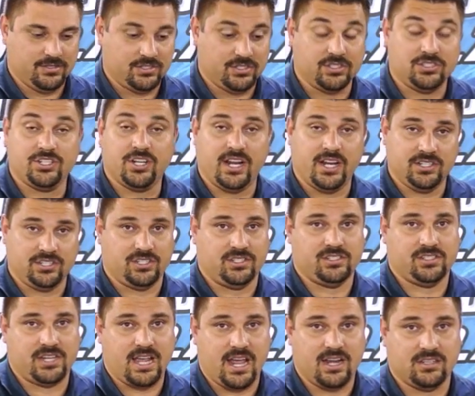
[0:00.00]
to change the
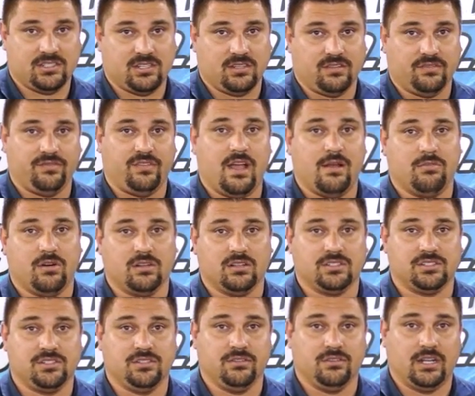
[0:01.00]
status of the
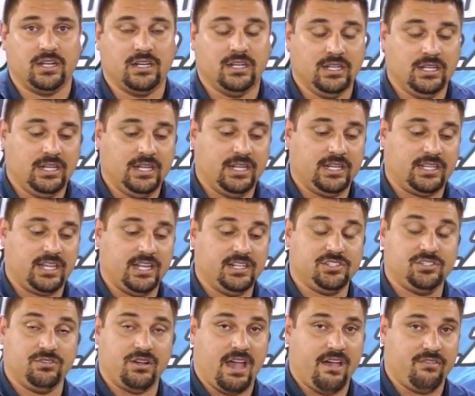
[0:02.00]
flybarless unit, in
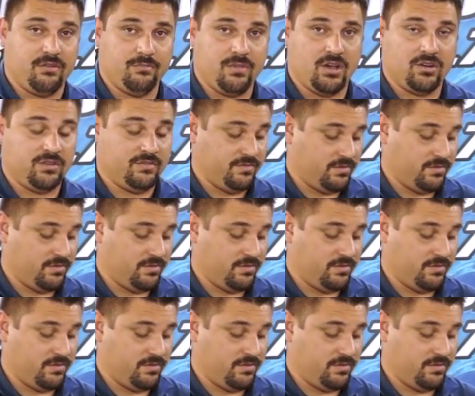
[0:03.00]
case you have it mounted